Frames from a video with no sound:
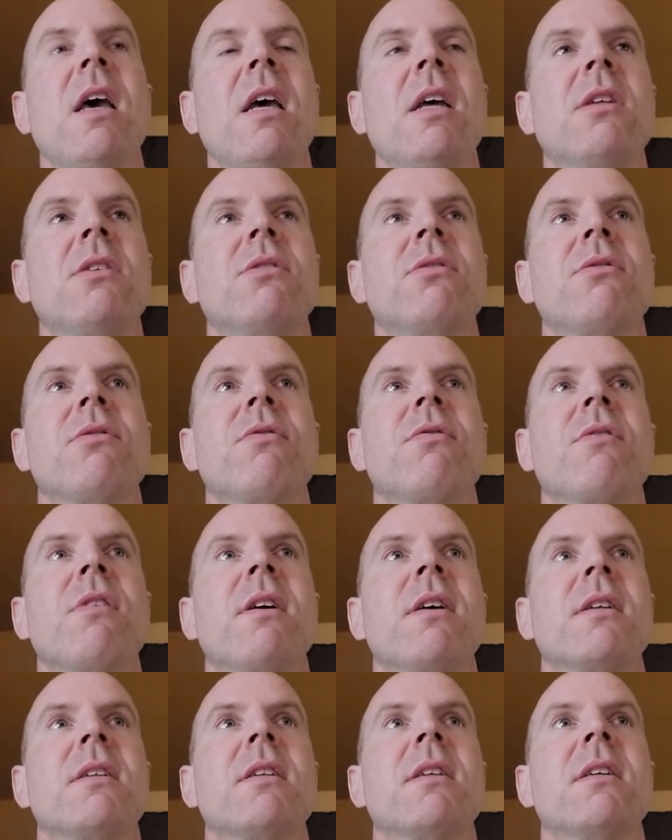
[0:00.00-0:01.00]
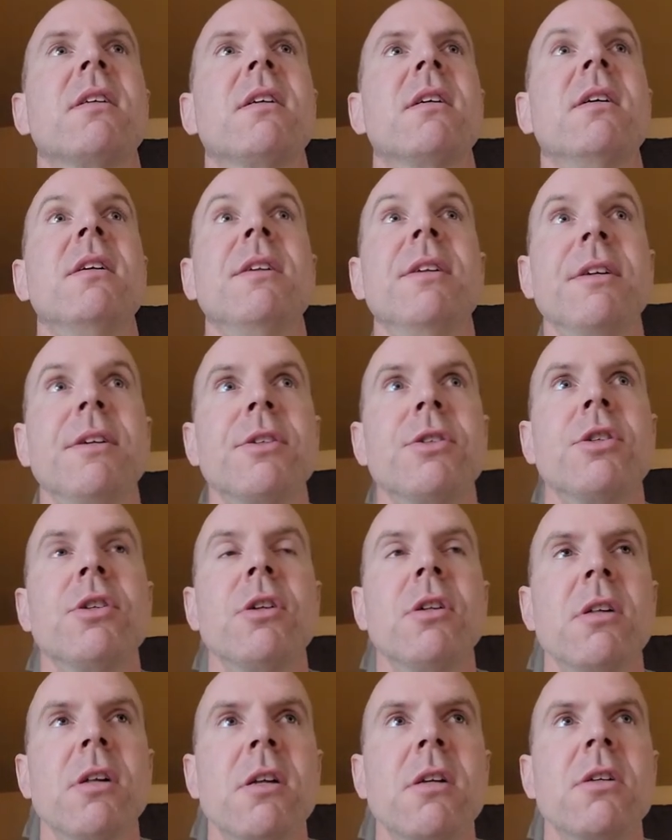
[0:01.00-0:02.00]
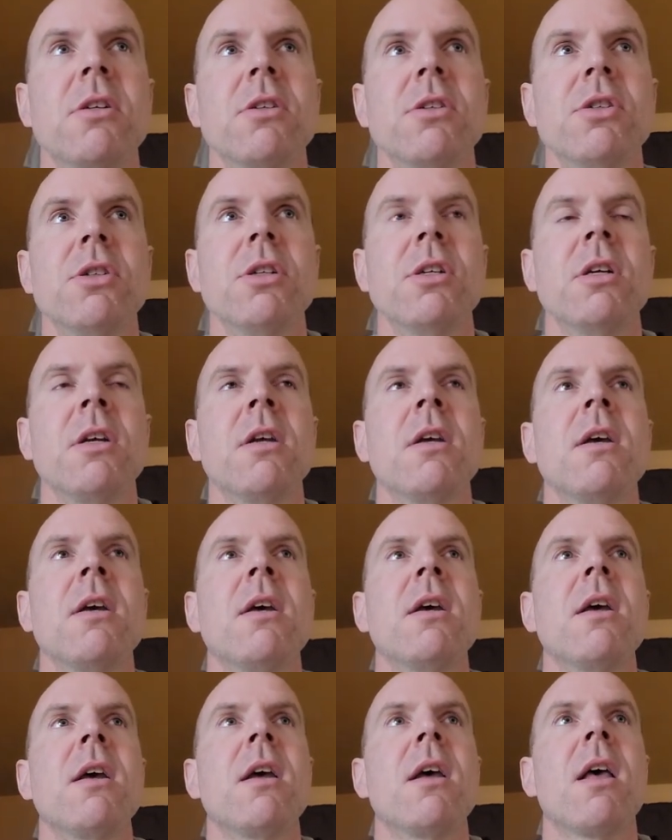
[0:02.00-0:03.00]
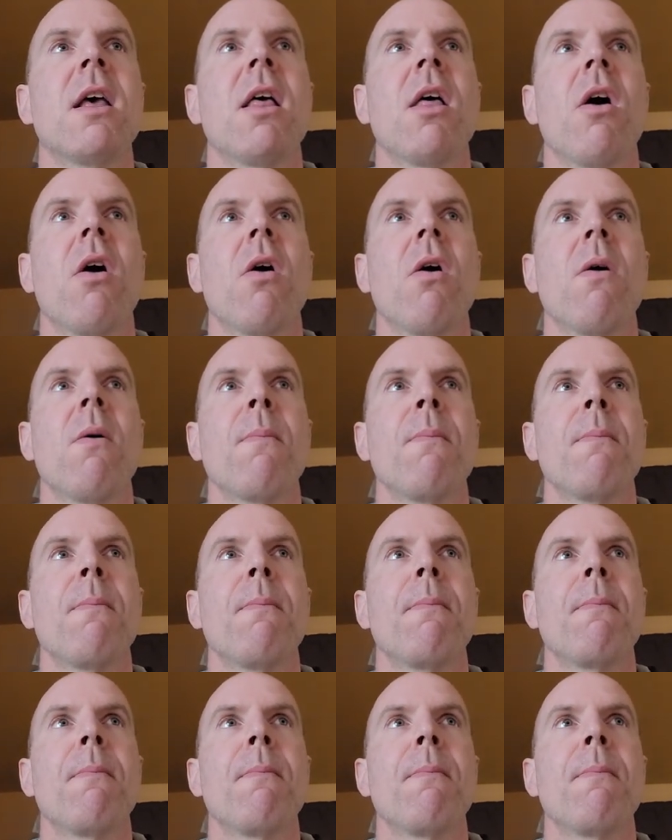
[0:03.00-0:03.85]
it's reflecting additional energy um,